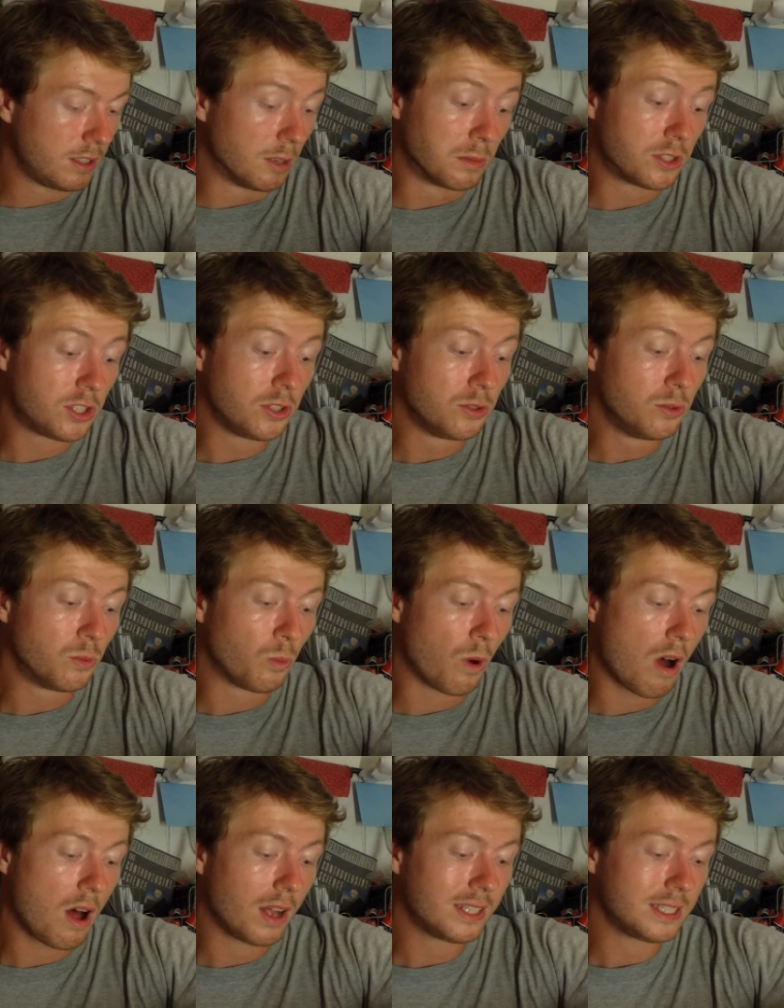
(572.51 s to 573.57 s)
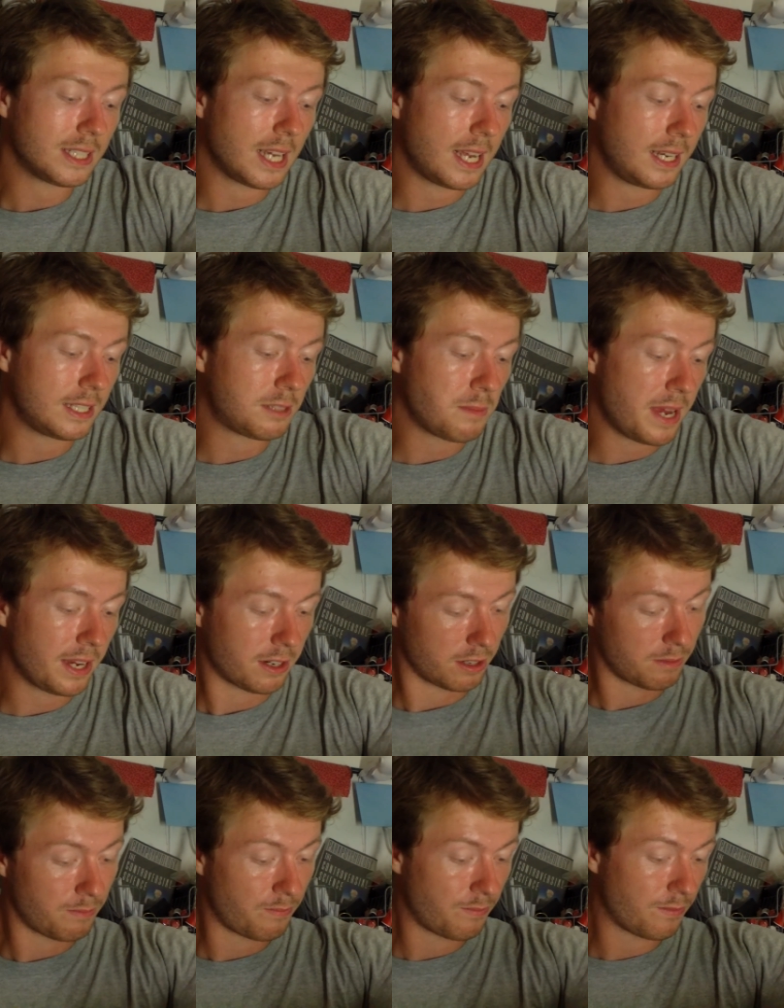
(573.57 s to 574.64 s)
Number two, wand and its
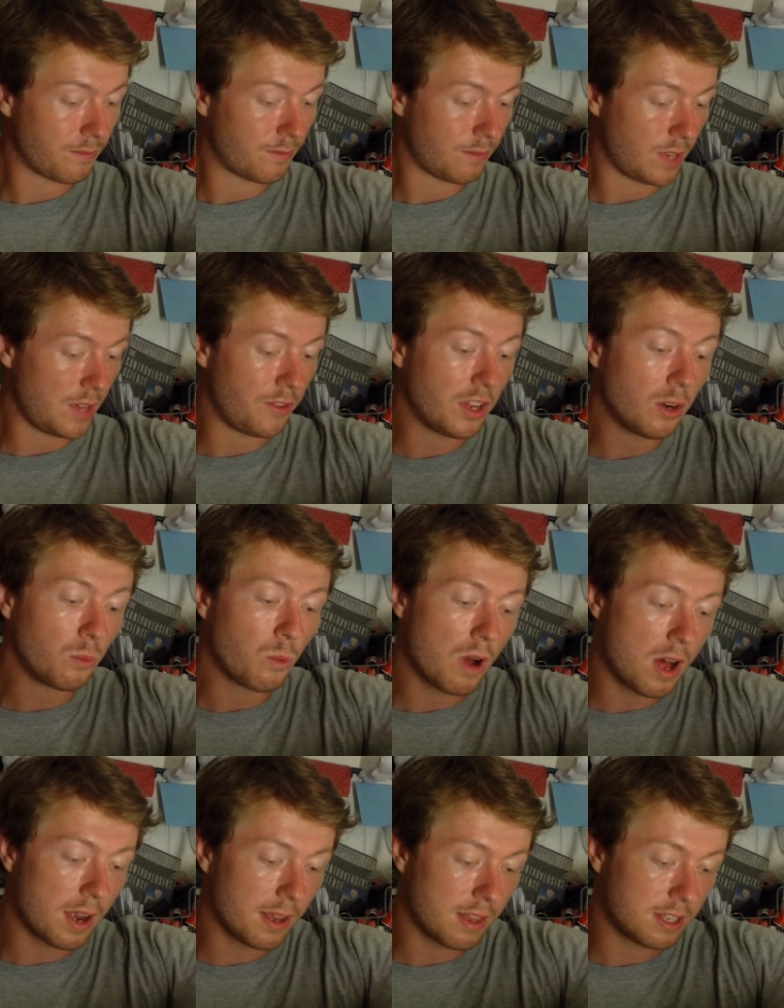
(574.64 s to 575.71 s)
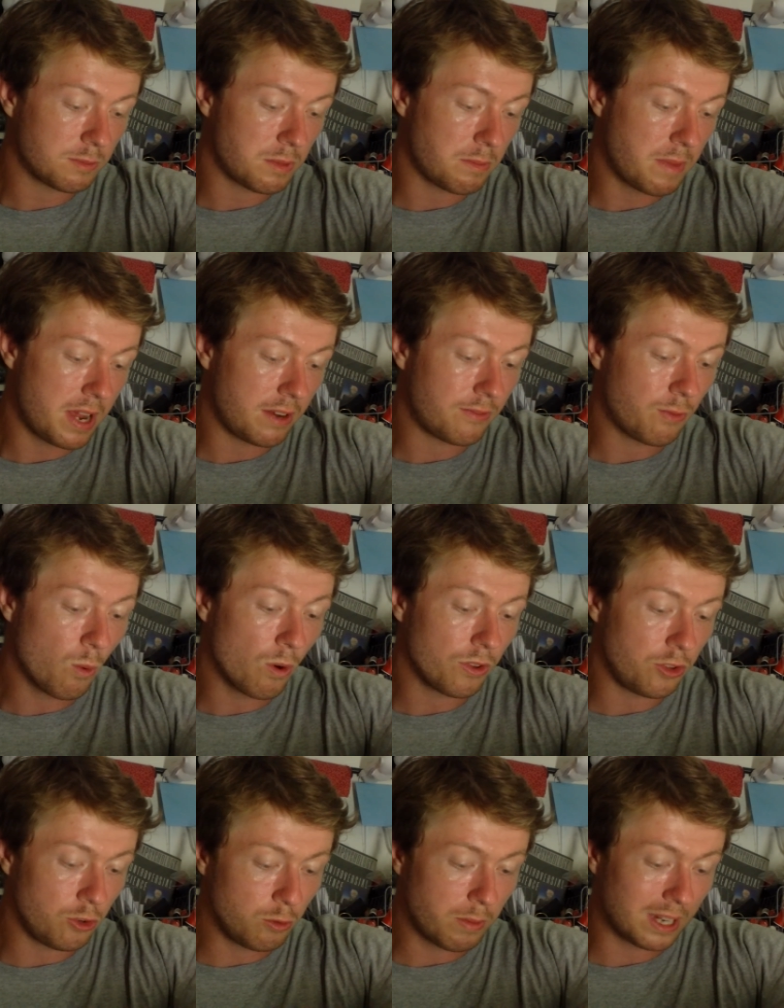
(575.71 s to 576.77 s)
maker. If you get a wand that has been made
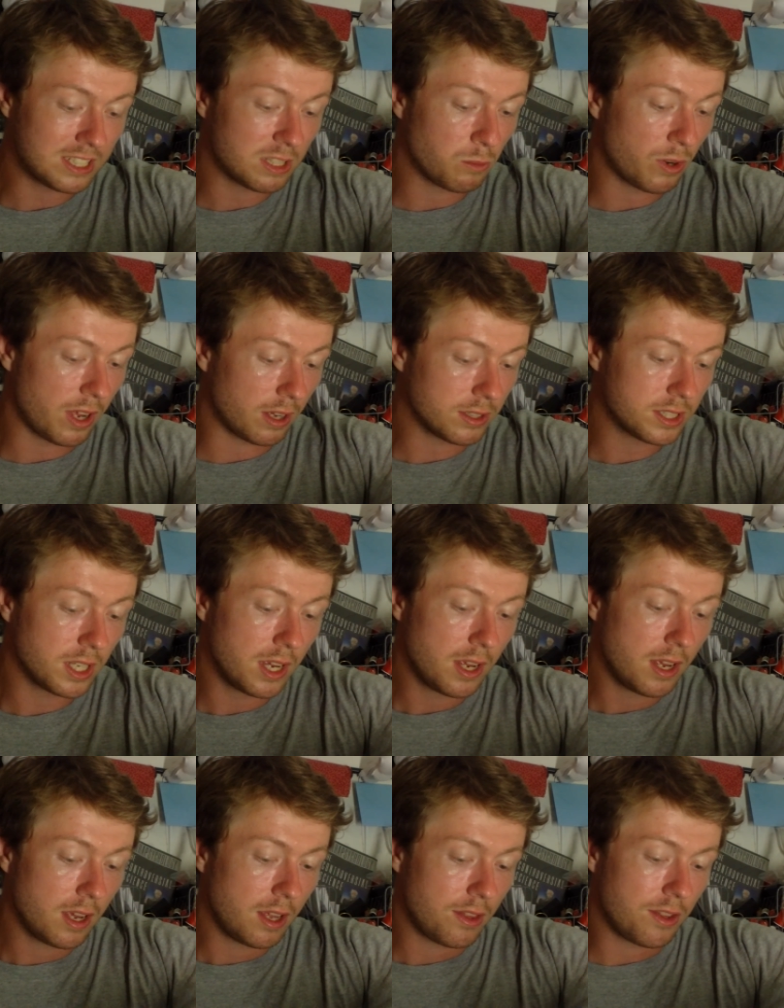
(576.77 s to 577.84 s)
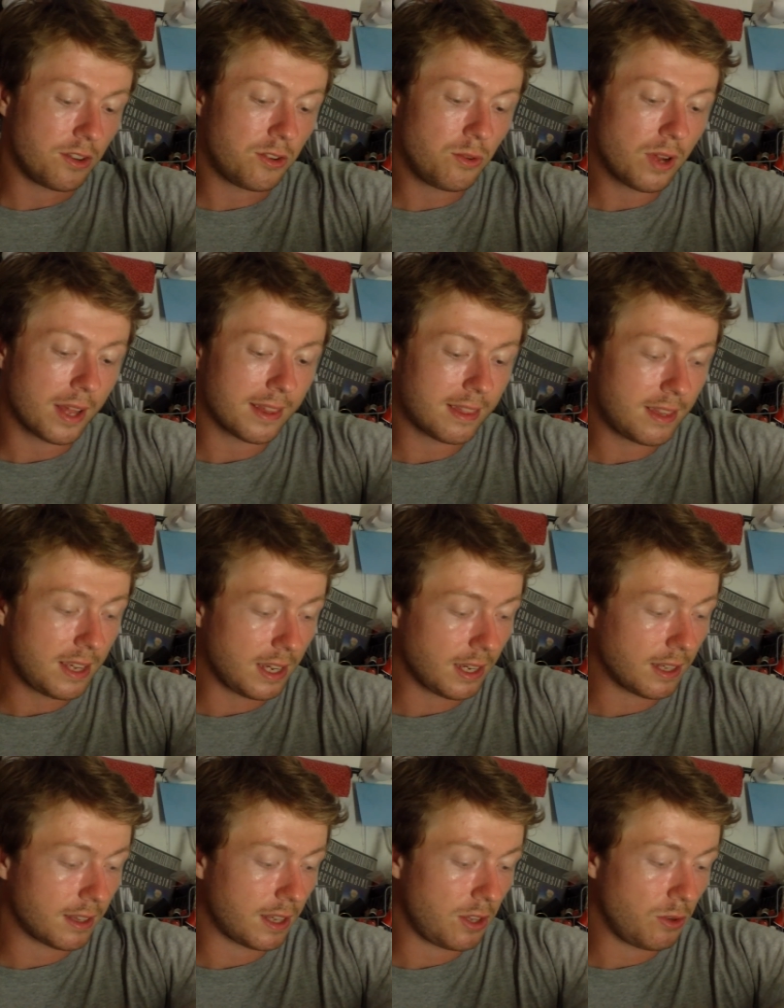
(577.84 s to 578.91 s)
for you by someone else, then do not
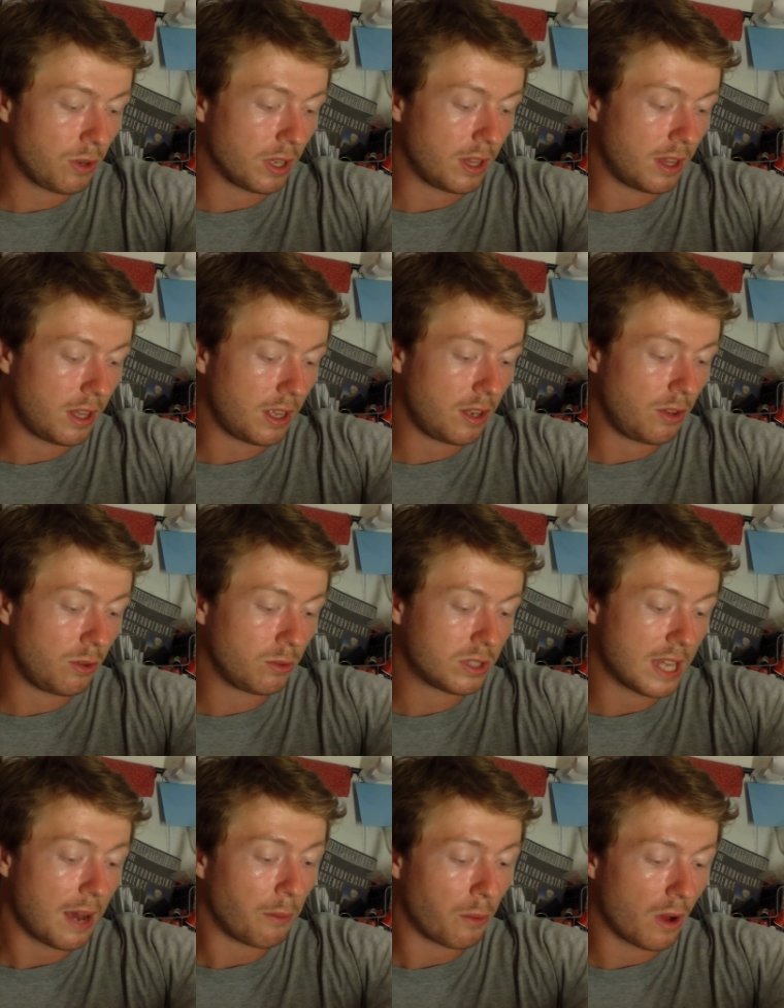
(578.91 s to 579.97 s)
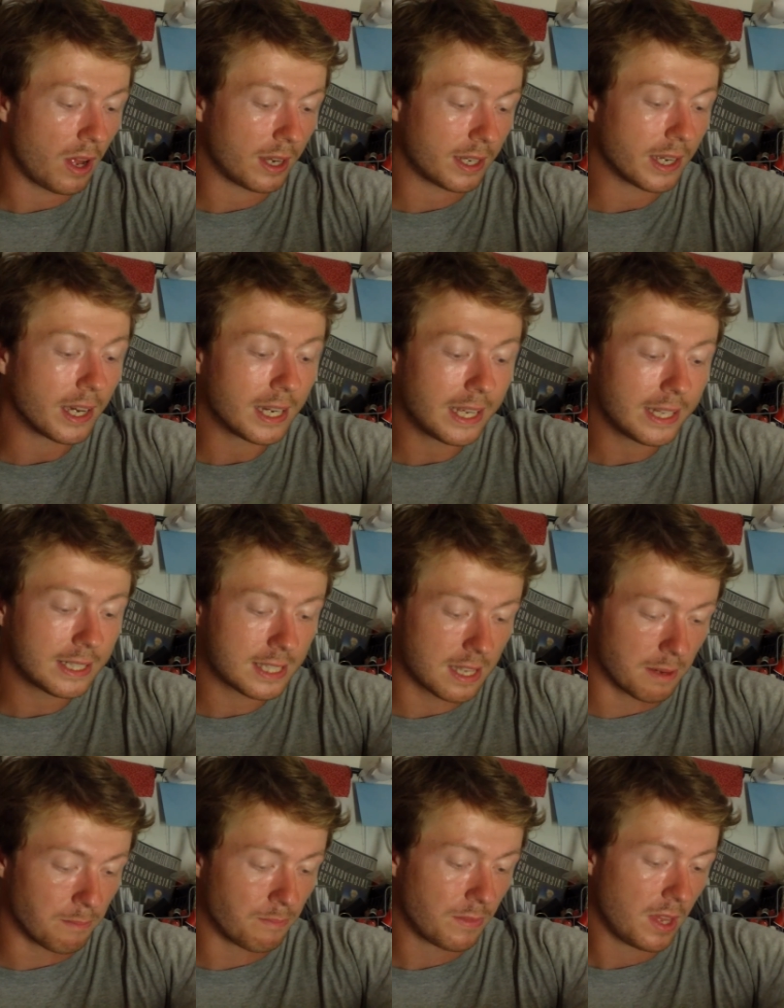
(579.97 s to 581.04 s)
think that you can then use that wand
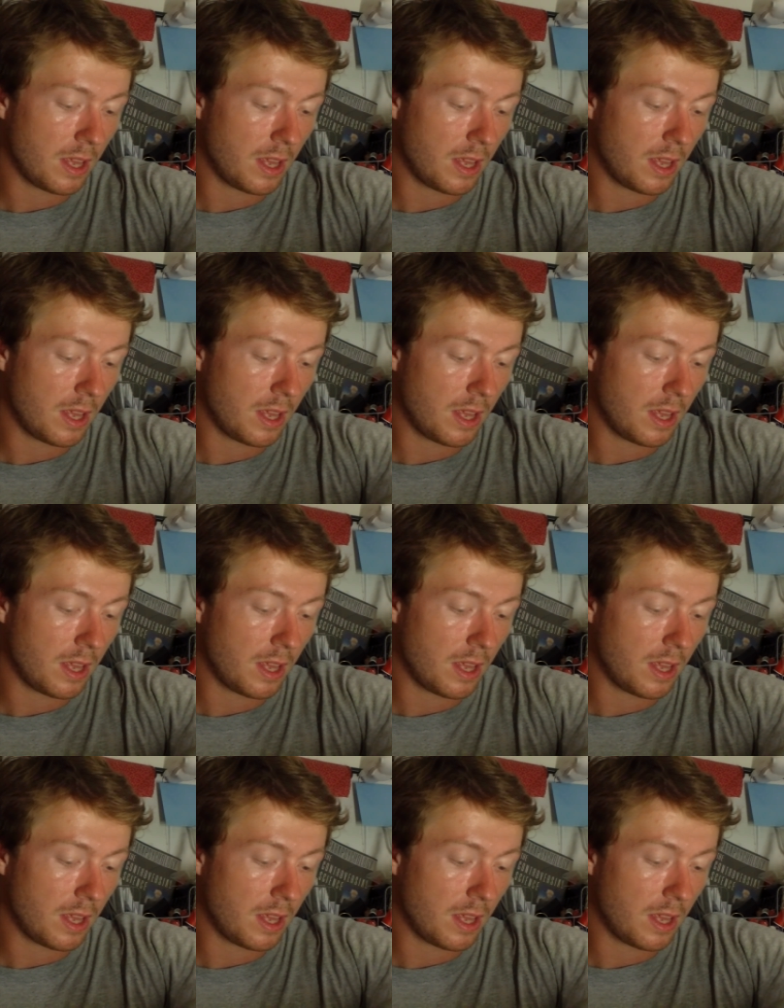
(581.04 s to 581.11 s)
against them.